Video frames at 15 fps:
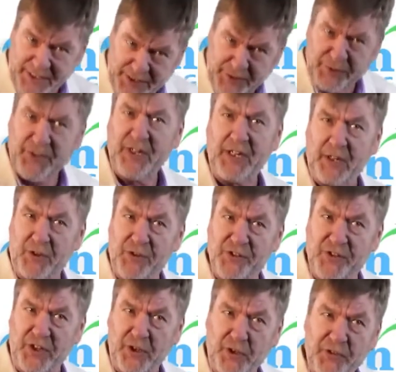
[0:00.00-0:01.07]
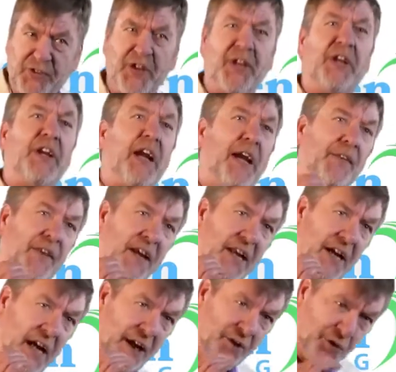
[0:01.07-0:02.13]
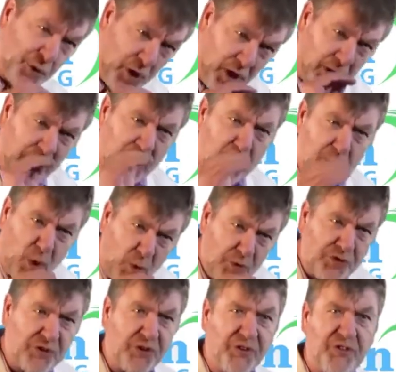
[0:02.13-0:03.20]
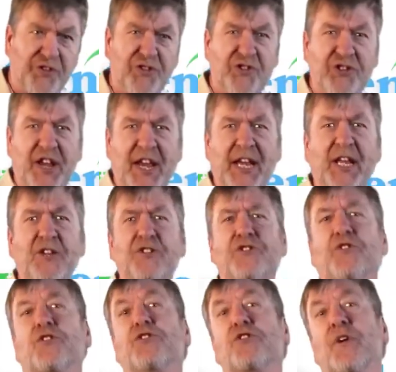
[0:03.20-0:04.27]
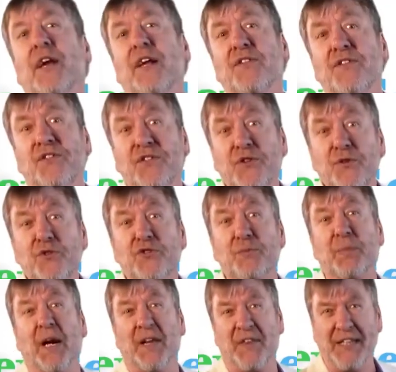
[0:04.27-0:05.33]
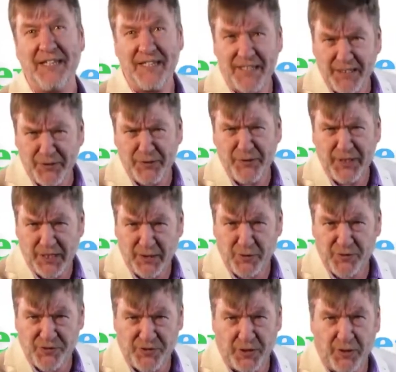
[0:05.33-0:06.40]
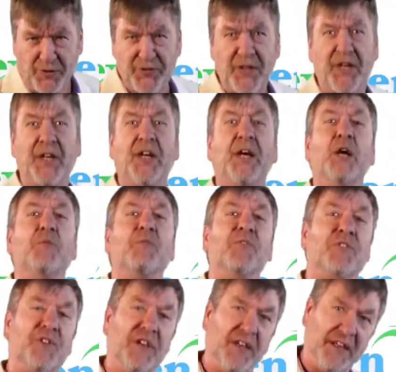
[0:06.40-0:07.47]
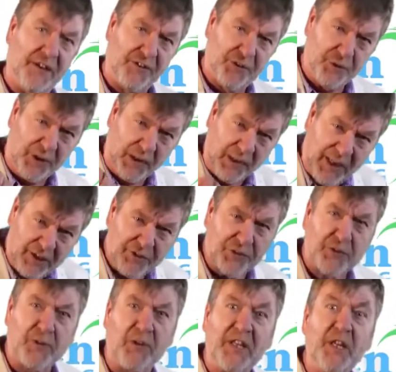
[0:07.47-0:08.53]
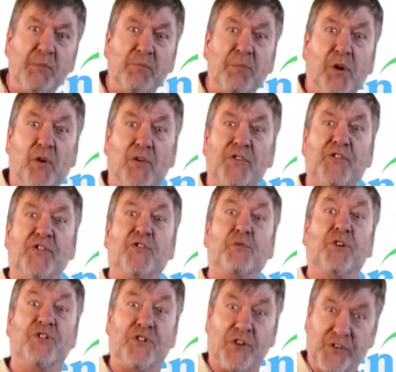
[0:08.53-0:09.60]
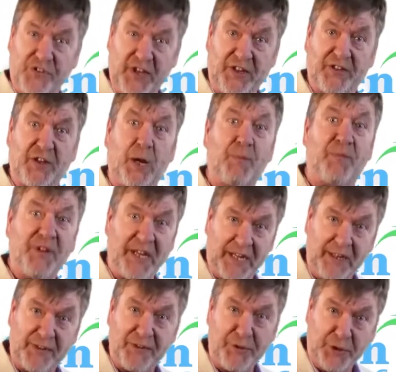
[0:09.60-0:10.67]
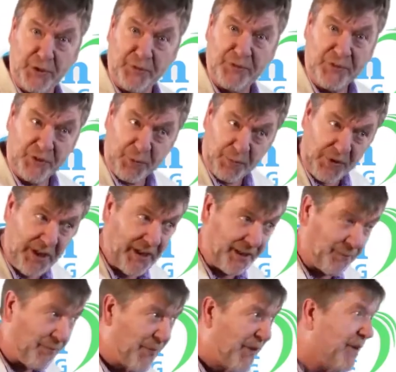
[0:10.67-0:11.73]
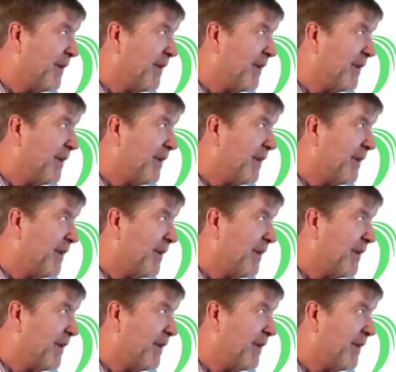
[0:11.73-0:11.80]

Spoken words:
inner hair cells, and that hydraulic motion is changed or transduced by the inner hair cells into electrical impulses which are sent up the 8th nerve to the brain.